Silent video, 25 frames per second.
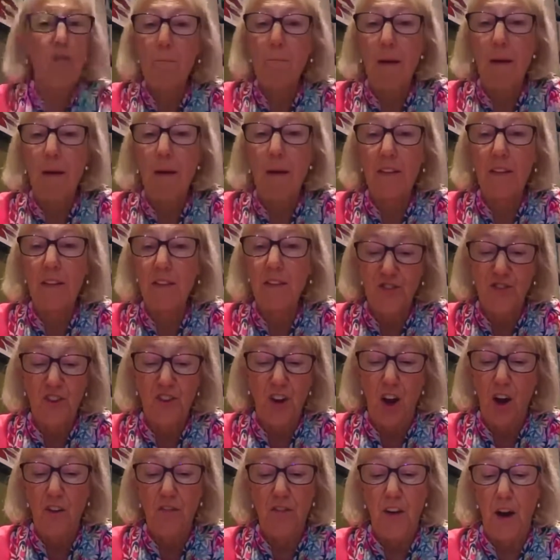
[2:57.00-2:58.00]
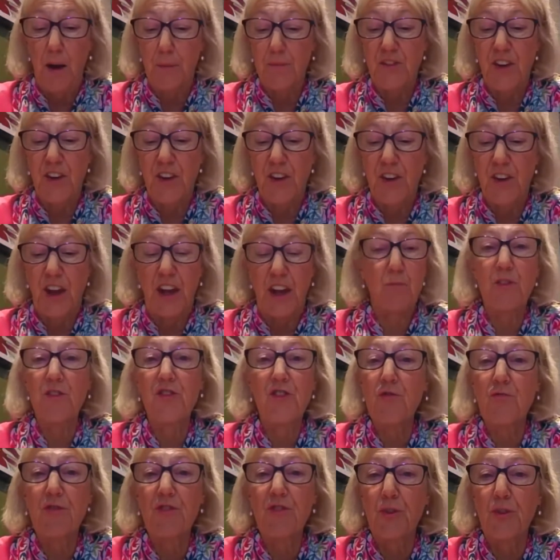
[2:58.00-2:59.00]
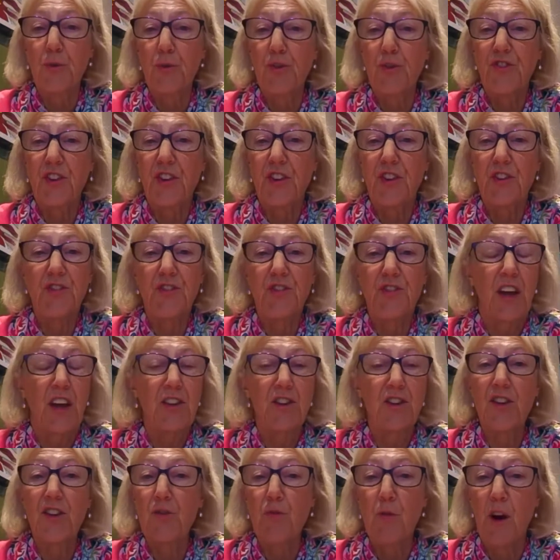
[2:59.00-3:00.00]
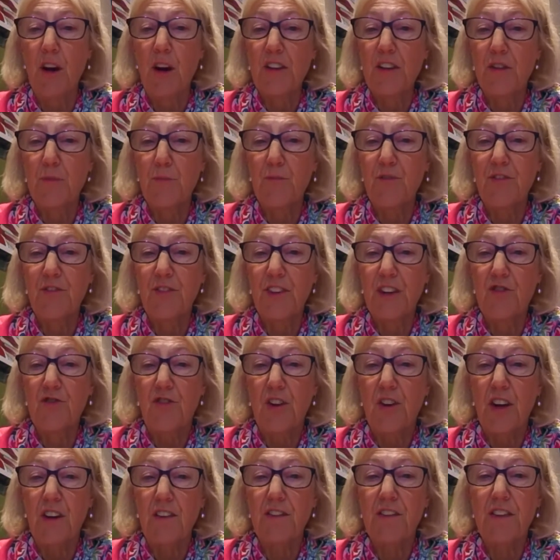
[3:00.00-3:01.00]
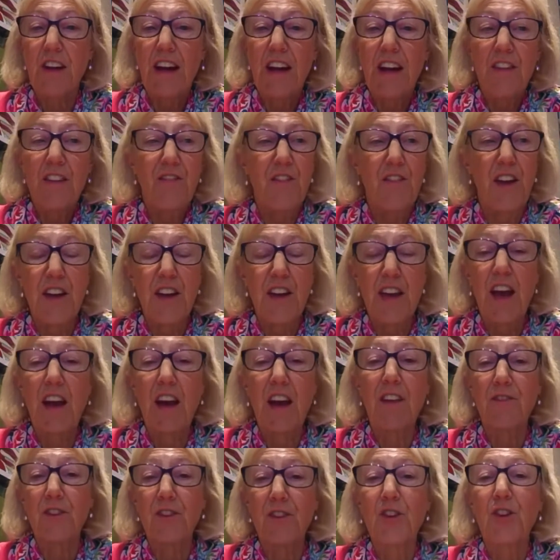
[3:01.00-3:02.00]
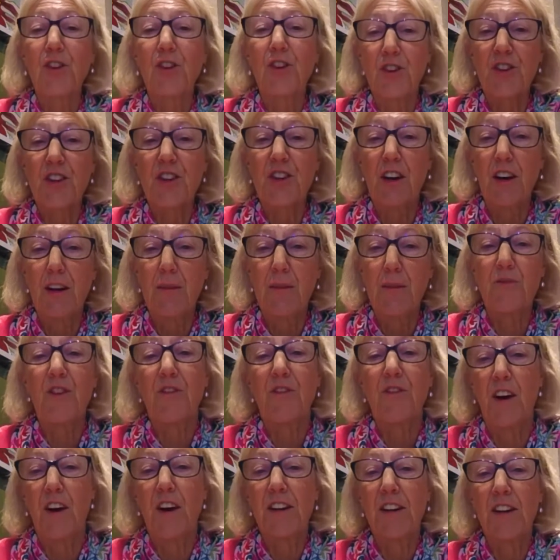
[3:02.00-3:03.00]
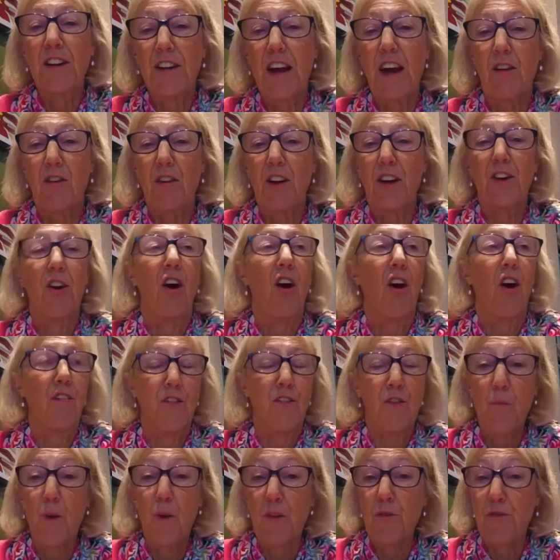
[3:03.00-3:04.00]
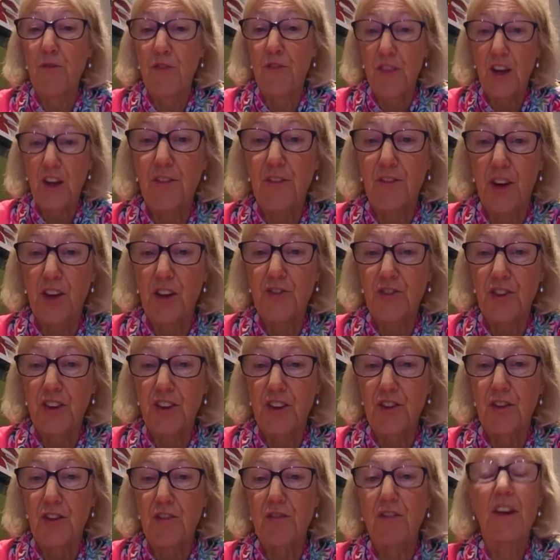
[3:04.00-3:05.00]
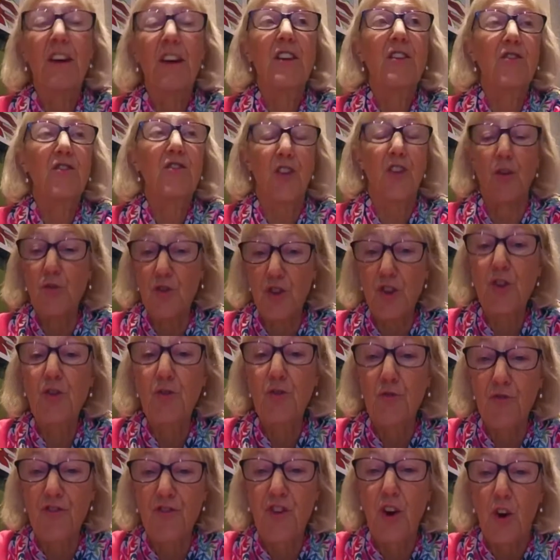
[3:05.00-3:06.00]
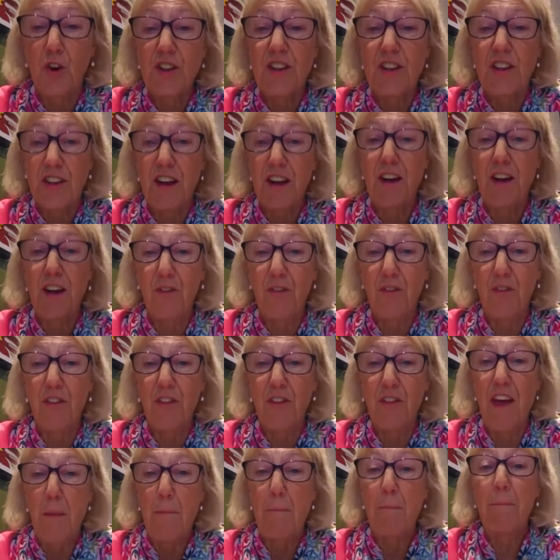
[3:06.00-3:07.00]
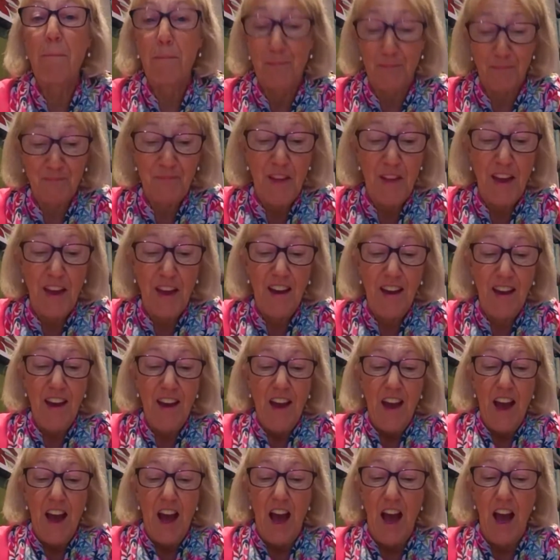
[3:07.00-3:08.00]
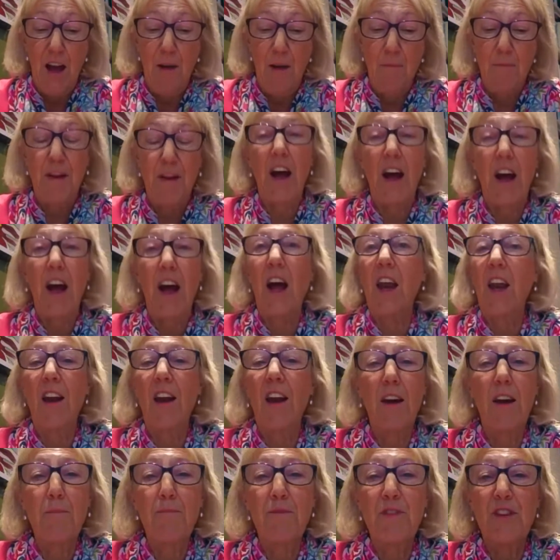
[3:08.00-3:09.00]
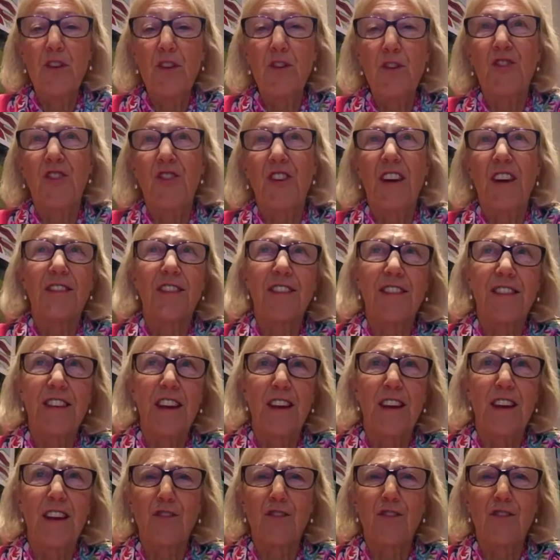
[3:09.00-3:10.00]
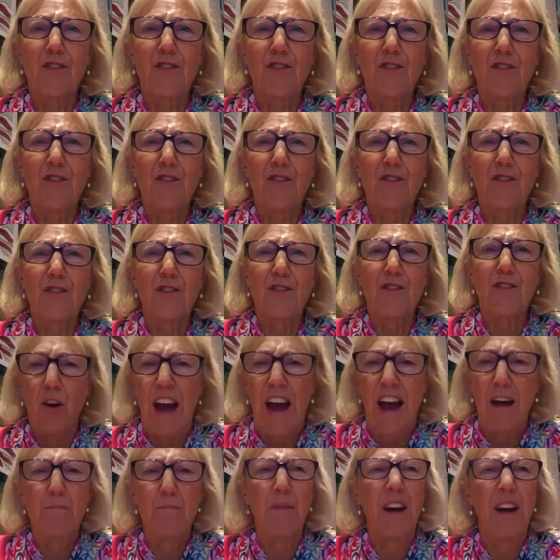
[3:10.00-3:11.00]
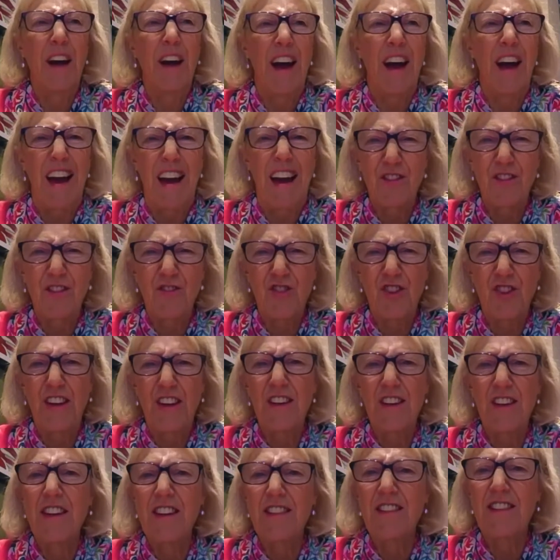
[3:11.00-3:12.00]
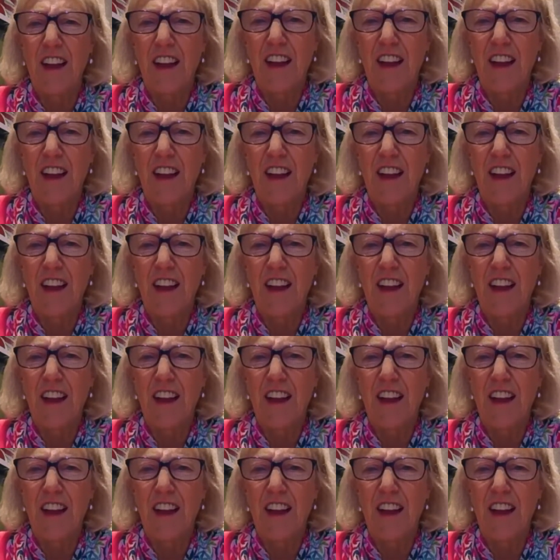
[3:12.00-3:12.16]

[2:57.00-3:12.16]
monthly staff update with new resources and new items of interest, they haven't got time to find out and often won't of asking you. So you've got to tell them. A library newsletter sounds a bit old hat, but actually these